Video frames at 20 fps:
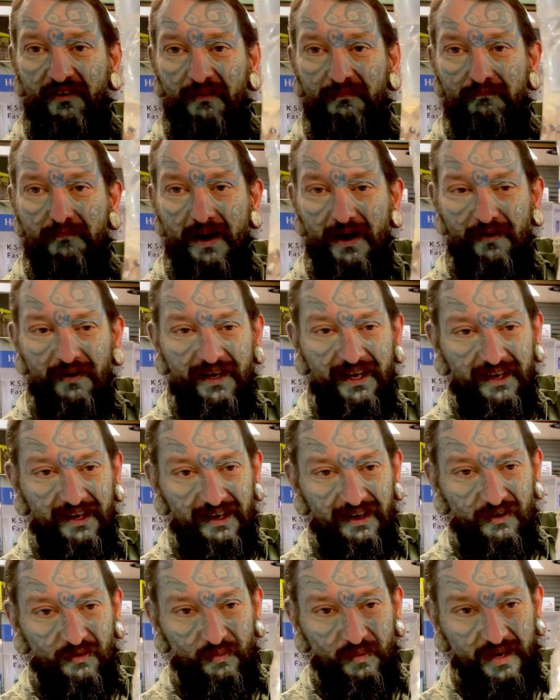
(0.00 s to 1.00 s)

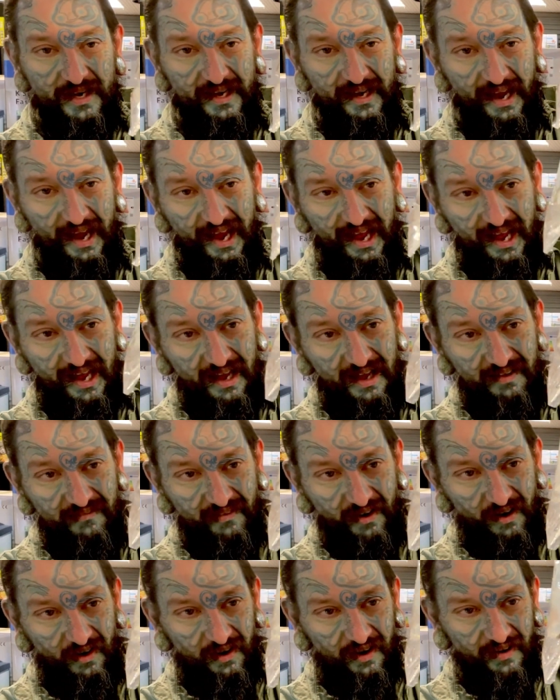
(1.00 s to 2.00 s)
America. We have,
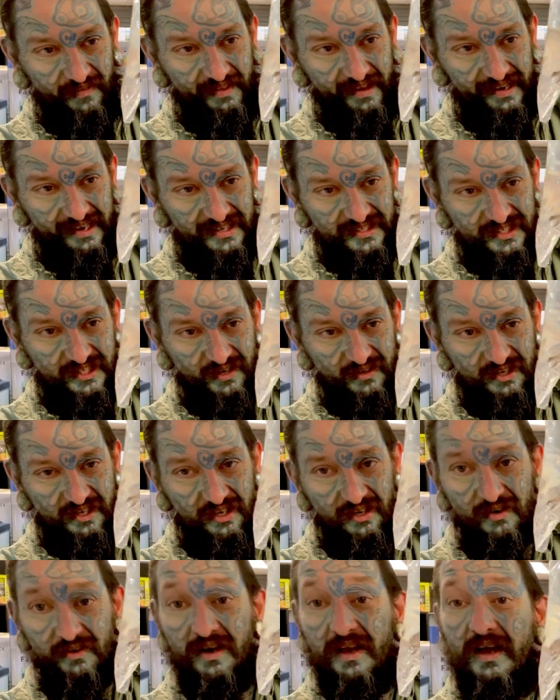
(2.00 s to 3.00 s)
oh, they are so
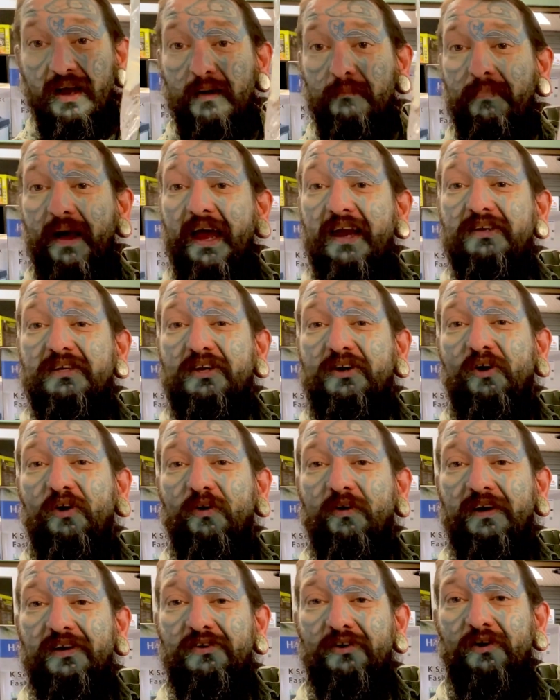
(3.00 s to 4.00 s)
cute, panda
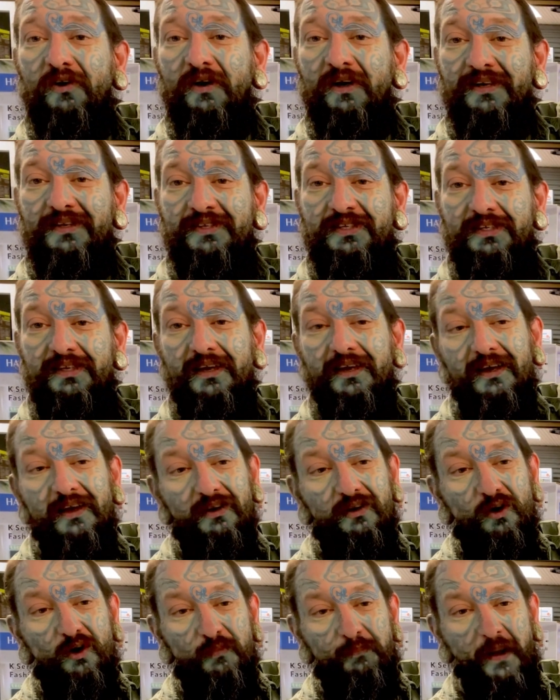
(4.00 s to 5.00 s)
corydoras.
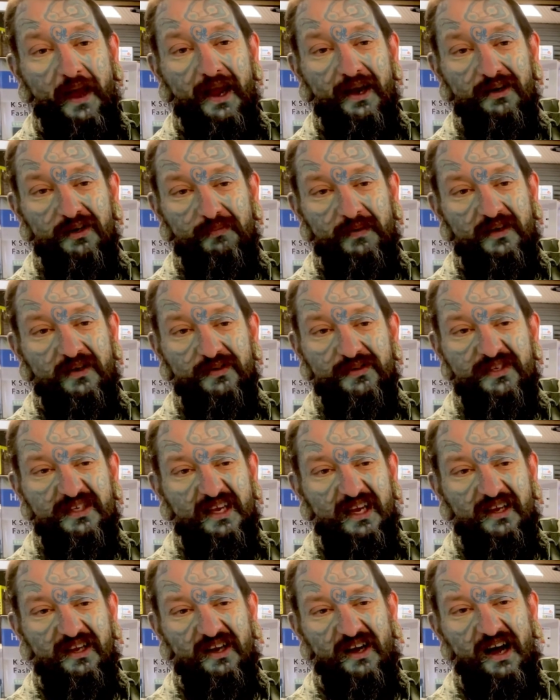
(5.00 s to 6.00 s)
Called panda because
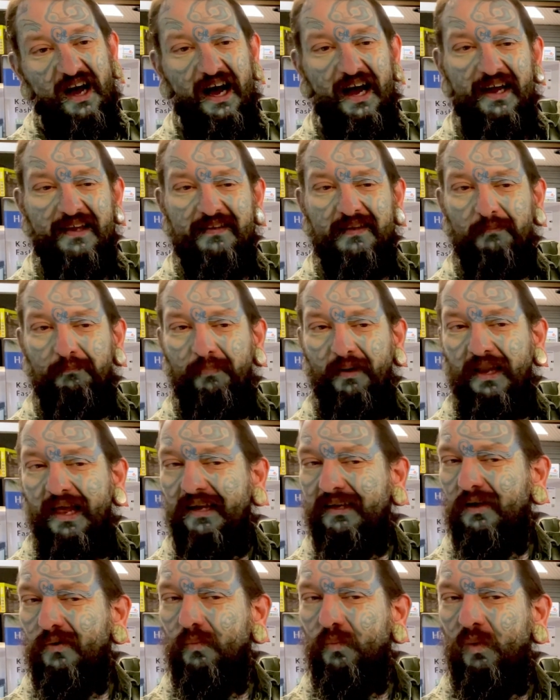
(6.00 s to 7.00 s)
they're kind of
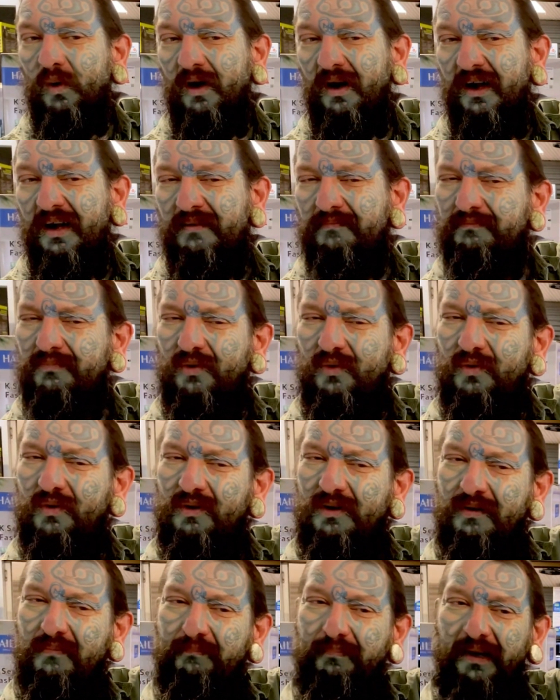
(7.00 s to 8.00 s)
black and white,
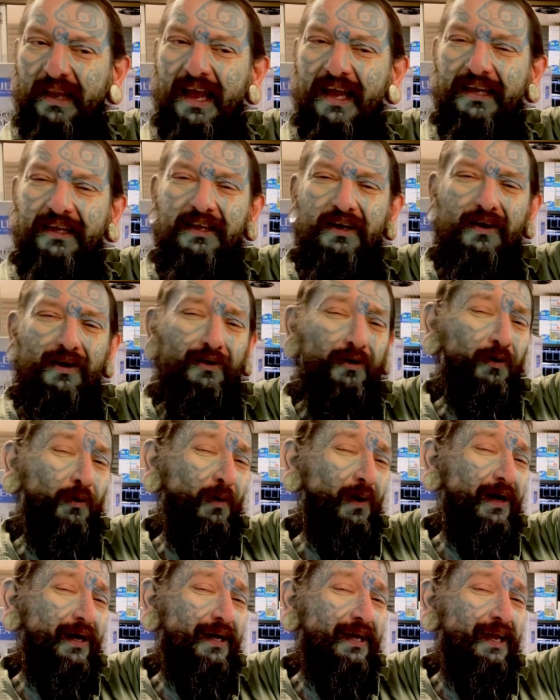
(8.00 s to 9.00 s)
more black and
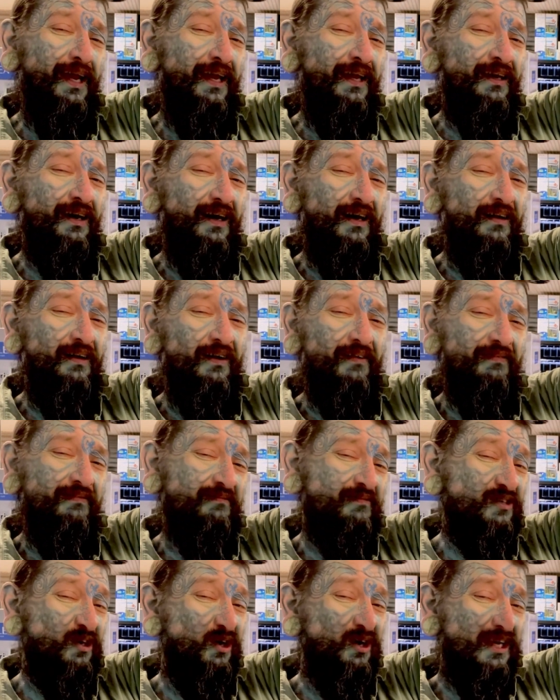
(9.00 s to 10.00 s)
grey.
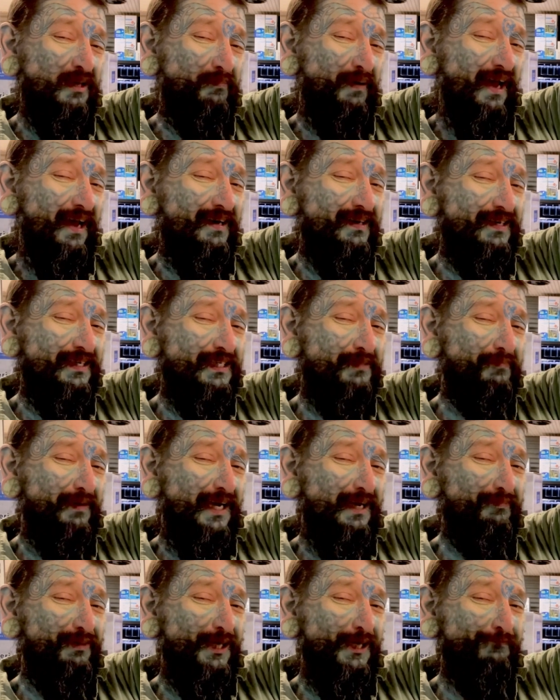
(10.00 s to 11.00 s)
Dirty pandas,
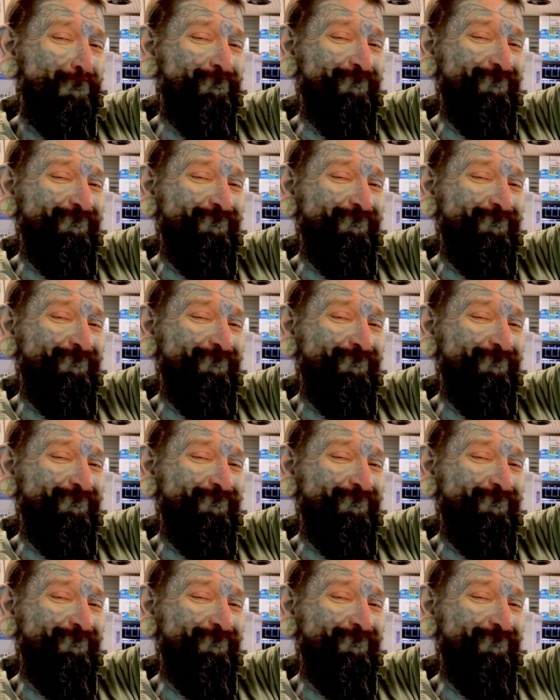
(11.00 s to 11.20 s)
maybe?